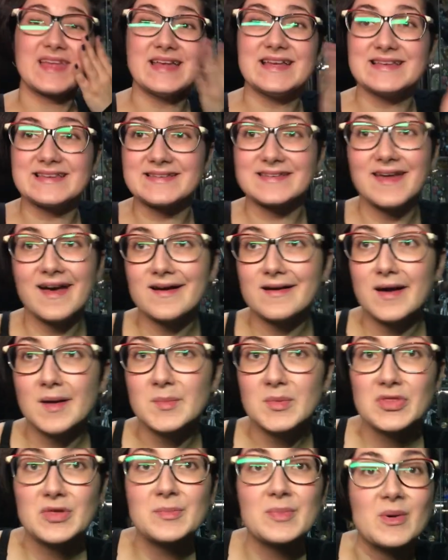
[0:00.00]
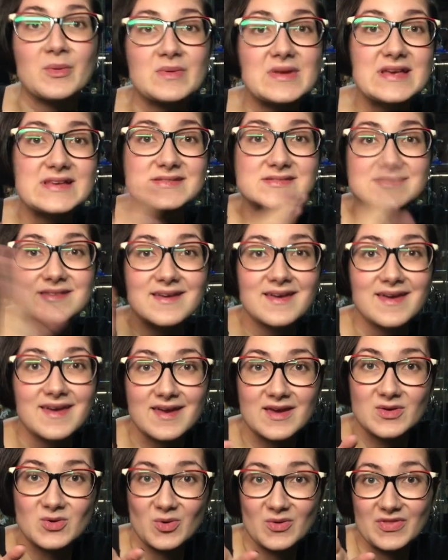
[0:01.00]
He did not come with a bonus.
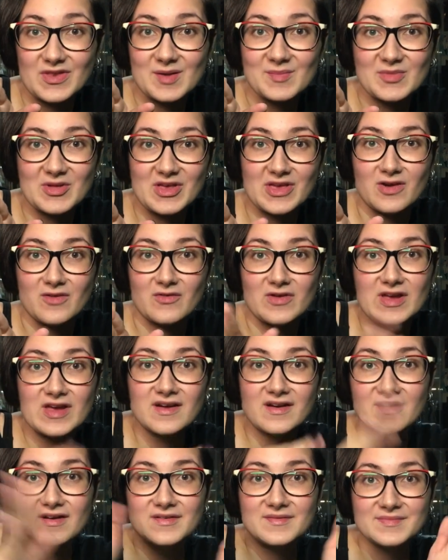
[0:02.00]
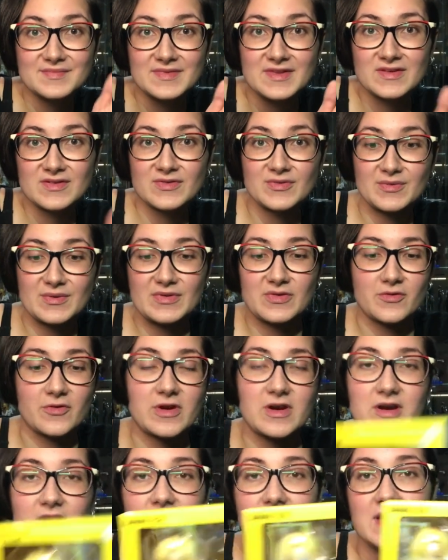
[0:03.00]
Ignore that I'm looking over here. Screen's over
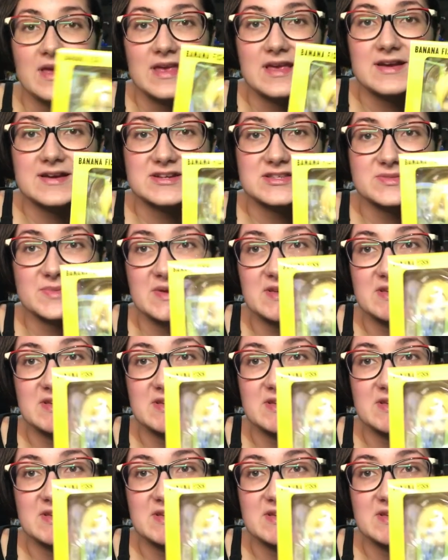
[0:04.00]
here. Here's